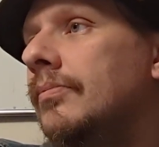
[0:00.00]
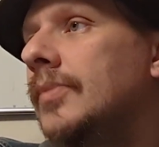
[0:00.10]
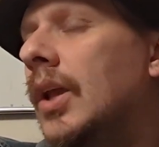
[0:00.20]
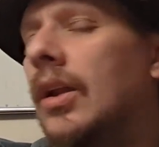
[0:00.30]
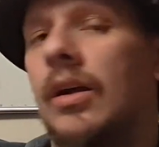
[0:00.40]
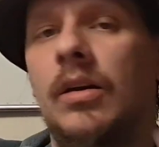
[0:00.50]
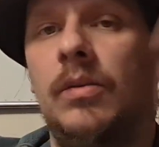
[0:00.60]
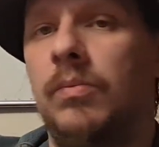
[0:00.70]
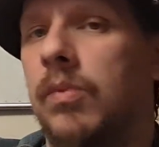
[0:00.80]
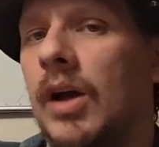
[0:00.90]

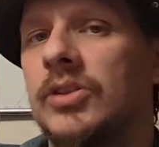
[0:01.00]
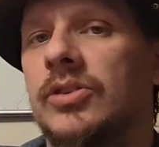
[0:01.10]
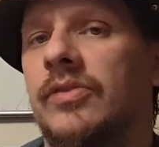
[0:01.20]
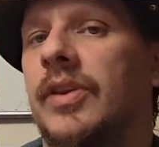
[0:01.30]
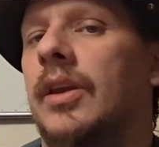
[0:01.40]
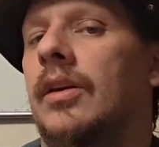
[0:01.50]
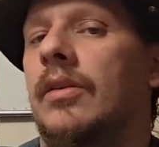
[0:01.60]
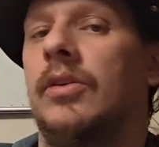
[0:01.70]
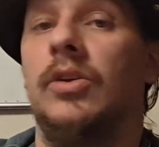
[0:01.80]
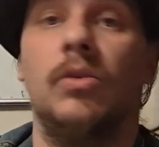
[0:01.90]
Watch the
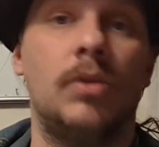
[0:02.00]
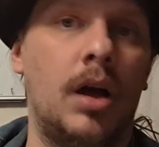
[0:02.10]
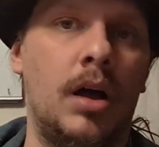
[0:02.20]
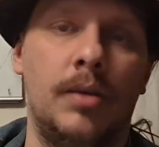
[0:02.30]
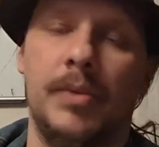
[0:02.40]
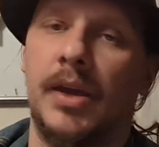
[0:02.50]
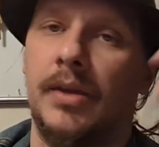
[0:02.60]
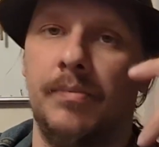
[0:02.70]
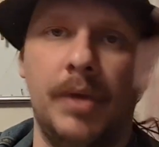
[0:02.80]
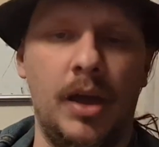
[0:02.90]
video,
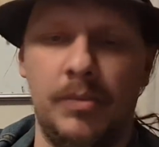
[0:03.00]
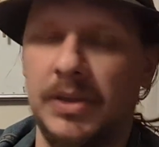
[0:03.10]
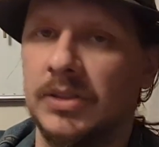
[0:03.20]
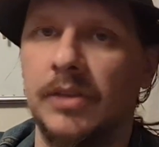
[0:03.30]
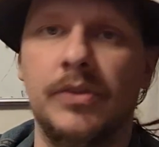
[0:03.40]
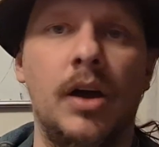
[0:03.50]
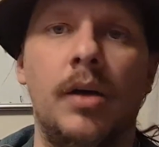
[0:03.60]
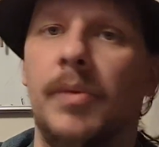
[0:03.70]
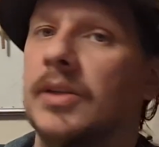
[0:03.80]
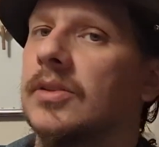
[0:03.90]
comment. By all means, leave
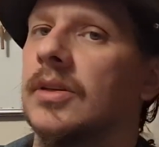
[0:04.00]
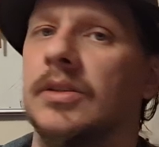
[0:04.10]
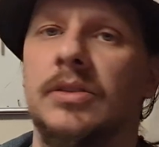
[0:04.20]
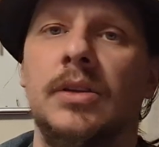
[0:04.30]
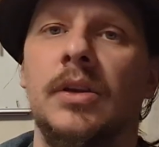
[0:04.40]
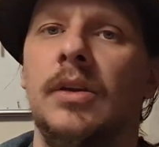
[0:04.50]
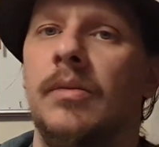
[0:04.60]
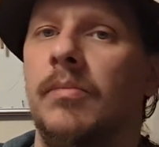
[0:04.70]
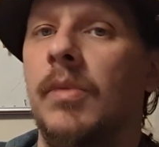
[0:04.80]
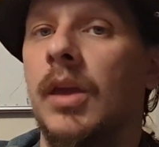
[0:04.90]
comments, because
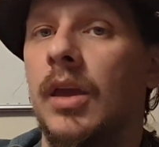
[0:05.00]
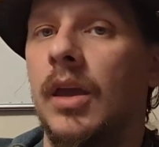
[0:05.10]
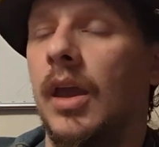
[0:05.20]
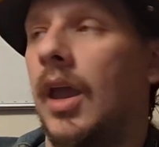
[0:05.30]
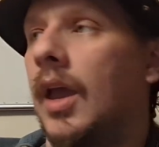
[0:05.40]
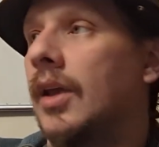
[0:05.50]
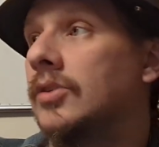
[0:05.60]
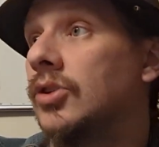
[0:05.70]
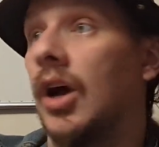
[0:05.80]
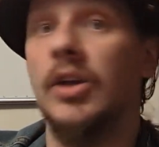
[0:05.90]
me
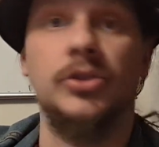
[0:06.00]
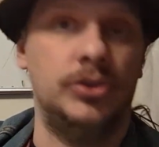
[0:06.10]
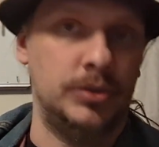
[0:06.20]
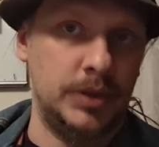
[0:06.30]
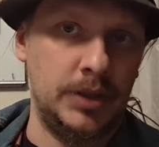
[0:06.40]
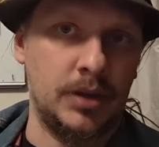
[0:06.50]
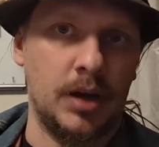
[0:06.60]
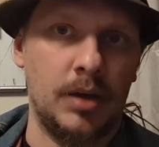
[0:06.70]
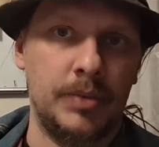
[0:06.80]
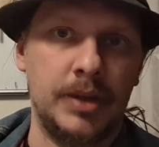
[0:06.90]
and Josh do read the
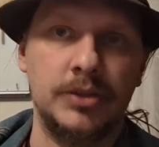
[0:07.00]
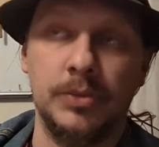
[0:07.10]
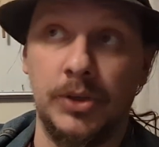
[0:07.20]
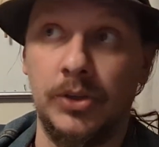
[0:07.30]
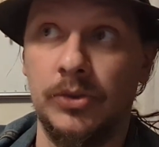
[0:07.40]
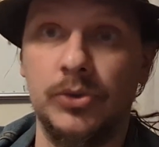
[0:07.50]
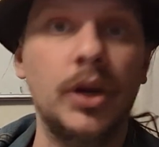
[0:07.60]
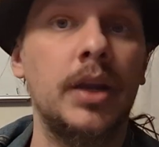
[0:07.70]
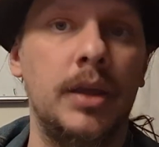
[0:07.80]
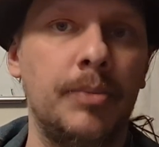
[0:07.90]
comments. We do
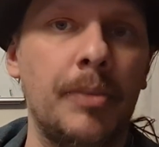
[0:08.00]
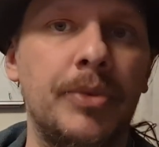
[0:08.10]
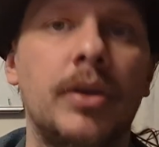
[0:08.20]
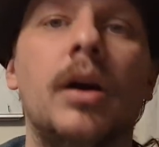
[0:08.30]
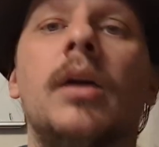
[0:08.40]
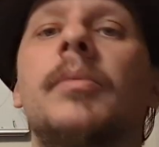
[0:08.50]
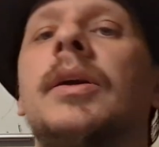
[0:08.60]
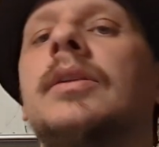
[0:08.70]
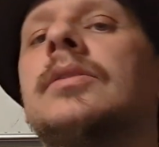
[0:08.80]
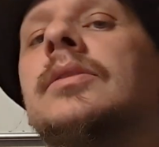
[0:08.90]
try to keep up the
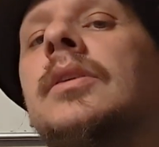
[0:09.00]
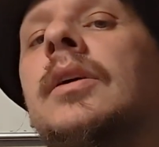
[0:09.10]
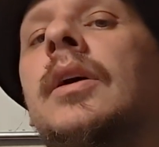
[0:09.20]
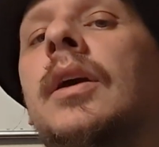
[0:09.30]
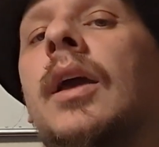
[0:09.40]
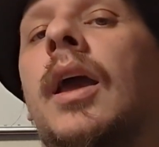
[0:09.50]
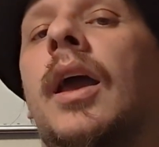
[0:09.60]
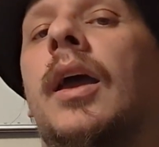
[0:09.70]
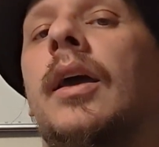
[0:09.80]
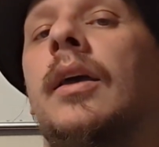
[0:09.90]
comments,
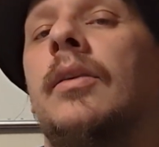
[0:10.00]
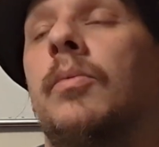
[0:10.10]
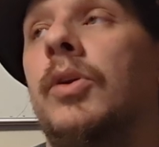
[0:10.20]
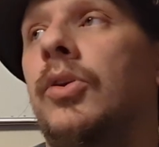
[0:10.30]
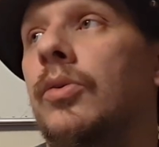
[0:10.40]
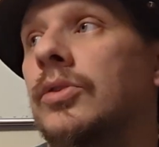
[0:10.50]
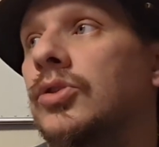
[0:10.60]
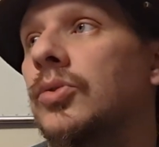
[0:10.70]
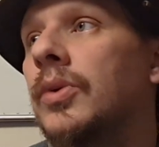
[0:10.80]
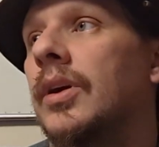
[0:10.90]
and we do
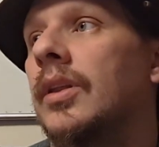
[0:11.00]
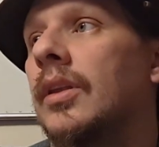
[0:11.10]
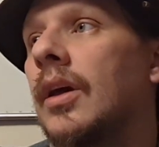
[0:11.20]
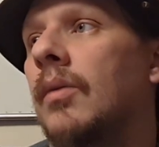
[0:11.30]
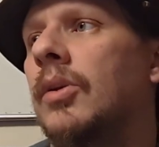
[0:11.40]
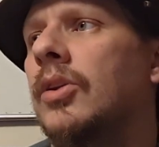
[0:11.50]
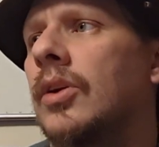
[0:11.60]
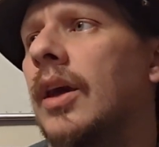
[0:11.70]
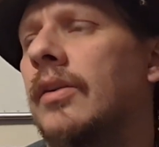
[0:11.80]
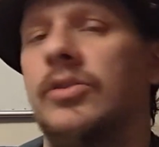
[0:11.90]

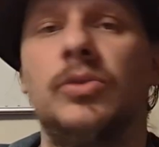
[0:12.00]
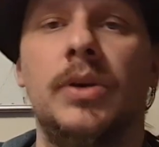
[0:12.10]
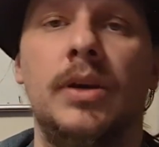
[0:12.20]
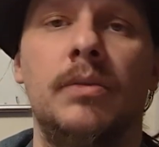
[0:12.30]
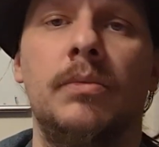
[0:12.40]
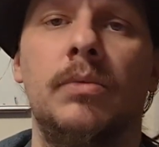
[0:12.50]
kind of enjoy